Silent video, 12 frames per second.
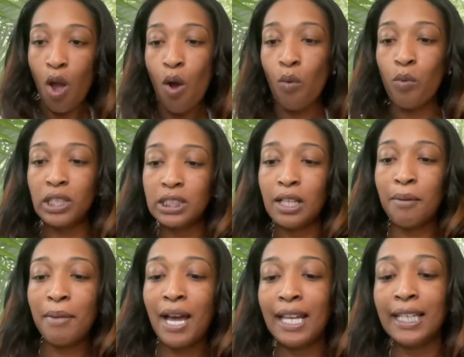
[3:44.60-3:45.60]
what
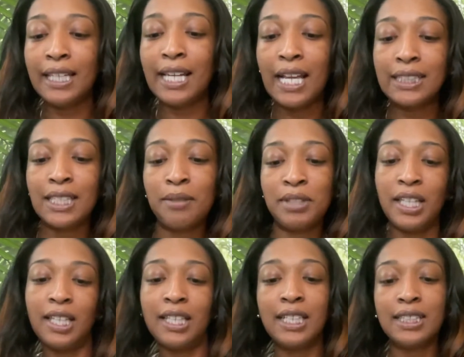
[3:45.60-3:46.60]
somebody got
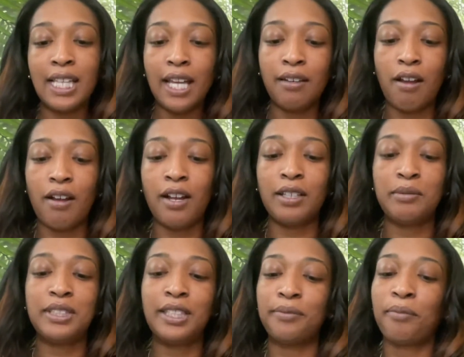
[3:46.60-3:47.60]
something to say all right let
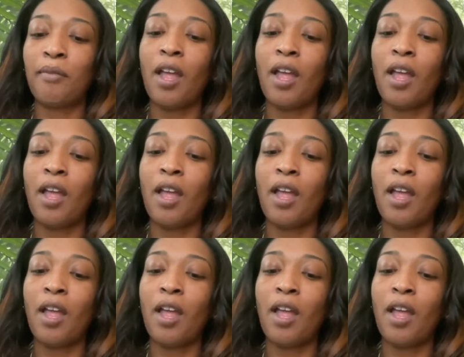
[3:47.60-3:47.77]
me see